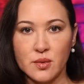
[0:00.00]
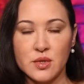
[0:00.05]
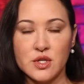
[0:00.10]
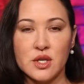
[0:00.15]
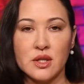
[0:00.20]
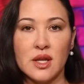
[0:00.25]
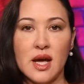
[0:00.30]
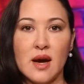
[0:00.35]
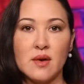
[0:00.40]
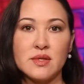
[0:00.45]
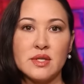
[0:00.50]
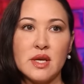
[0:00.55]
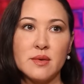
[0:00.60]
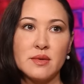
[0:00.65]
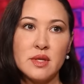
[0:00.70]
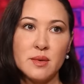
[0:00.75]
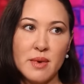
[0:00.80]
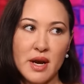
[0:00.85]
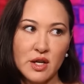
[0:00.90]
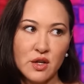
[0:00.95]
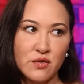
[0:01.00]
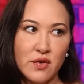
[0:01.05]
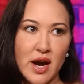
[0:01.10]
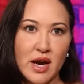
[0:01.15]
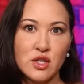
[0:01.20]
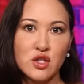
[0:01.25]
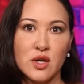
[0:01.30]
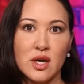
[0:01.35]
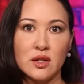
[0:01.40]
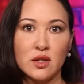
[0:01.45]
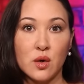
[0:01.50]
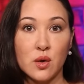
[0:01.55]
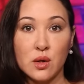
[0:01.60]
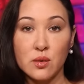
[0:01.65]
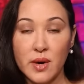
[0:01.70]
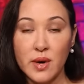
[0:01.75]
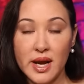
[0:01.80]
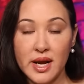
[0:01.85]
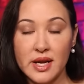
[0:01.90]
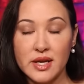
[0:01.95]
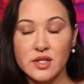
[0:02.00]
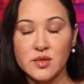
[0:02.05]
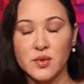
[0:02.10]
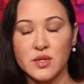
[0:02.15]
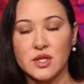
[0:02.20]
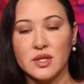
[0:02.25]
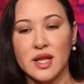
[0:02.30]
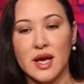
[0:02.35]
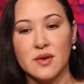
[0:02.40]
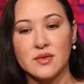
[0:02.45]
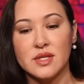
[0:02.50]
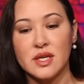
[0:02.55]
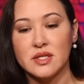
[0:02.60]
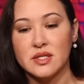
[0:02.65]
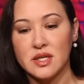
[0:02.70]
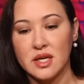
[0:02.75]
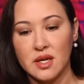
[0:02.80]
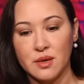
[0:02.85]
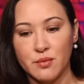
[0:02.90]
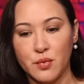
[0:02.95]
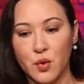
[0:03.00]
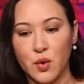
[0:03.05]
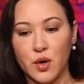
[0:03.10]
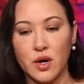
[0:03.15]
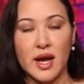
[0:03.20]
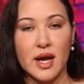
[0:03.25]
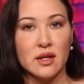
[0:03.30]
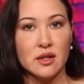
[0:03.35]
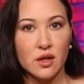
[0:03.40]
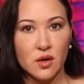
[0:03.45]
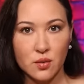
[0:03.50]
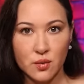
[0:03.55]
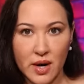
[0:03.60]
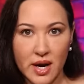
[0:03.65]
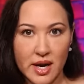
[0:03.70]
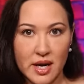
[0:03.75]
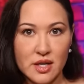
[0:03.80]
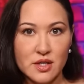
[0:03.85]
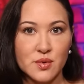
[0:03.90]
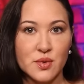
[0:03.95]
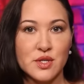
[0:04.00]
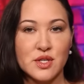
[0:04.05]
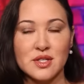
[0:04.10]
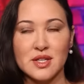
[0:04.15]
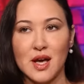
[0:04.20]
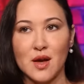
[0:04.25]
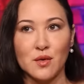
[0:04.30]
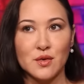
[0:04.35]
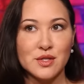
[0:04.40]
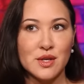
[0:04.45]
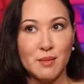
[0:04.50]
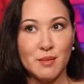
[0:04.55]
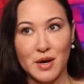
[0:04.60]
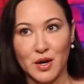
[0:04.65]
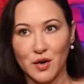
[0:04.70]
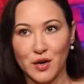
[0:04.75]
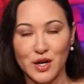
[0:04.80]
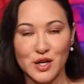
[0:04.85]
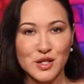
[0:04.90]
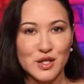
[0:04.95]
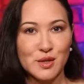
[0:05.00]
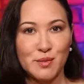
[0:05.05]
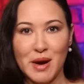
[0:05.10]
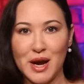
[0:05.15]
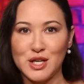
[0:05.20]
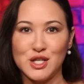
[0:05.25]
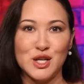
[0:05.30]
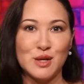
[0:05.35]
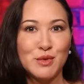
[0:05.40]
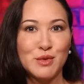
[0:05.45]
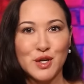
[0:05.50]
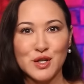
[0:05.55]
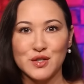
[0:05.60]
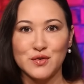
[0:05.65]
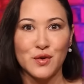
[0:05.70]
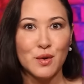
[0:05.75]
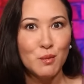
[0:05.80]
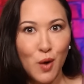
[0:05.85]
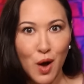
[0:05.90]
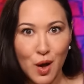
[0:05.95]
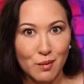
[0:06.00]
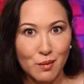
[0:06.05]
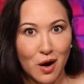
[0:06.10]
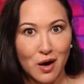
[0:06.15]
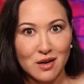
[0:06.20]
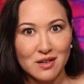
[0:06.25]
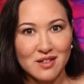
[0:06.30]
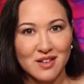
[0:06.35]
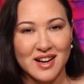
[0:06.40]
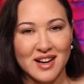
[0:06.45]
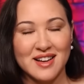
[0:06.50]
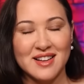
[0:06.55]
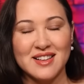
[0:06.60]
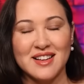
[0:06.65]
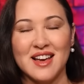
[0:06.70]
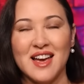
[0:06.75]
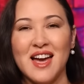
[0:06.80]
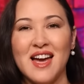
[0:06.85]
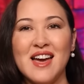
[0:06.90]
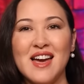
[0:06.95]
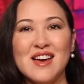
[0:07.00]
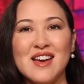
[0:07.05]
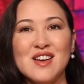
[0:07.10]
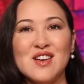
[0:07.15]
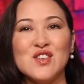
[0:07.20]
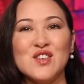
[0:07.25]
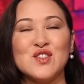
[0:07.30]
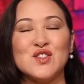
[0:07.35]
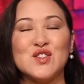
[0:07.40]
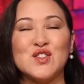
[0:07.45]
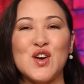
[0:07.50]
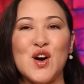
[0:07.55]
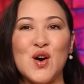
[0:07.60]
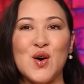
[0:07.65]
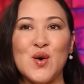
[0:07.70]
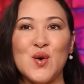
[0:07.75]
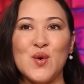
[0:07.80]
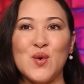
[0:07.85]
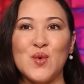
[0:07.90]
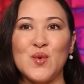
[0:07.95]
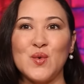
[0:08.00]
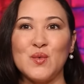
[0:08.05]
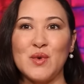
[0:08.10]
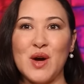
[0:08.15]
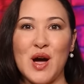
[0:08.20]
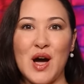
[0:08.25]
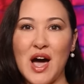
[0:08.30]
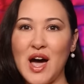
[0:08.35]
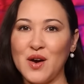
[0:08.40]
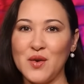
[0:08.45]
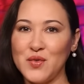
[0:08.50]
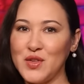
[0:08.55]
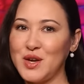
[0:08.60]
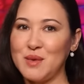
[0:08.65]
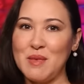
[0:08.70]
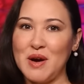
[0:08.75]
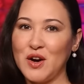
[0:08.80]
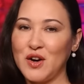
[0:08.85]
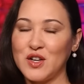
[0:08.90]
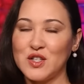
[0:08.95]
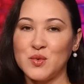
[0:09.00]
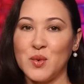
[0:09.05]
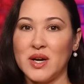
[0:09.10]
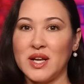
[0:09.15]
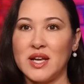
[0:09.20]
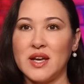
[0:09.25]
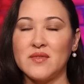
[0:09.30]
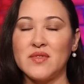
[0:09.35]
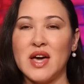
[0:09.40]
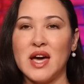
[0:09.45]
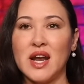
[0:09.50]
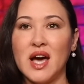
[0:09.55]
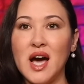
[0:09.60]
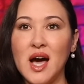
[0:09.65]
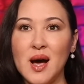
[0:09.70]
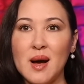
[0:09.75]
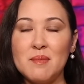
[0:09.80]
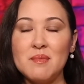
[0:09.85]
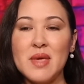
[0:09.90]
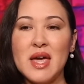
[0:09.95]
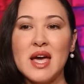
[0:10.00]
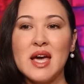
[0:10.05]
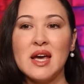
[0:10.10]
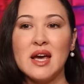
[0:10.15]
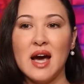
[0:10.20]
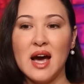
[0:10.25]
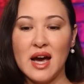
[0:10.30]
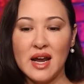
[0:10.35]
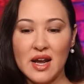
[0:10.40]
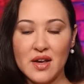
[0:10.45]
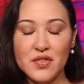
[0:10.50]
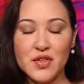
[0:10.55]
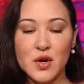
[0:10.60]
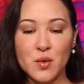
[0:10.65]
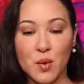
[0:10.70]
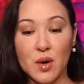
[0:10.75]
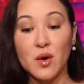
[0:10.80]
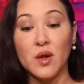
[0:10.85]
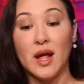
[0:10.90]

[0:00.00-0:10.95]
which allows them to manufacture at lower rates, which allows us to import at low rates, which allows Americans to buy cheap goods from Walmart, right? So I don't think Americans want to give that up. And I think